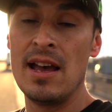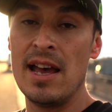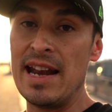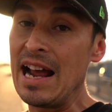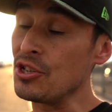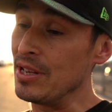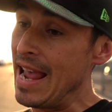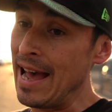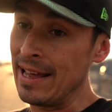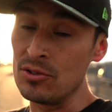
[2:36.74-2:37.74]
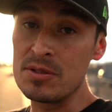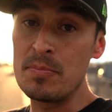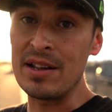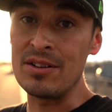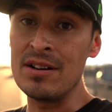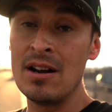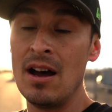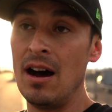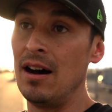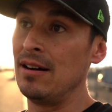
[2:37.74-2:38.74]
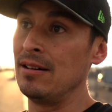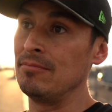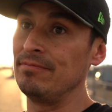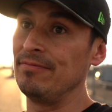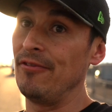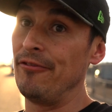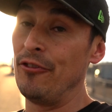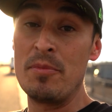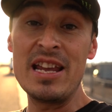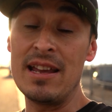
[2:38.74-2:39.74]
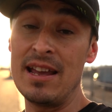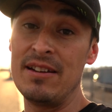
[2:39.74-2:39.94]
It actually handles better. For me,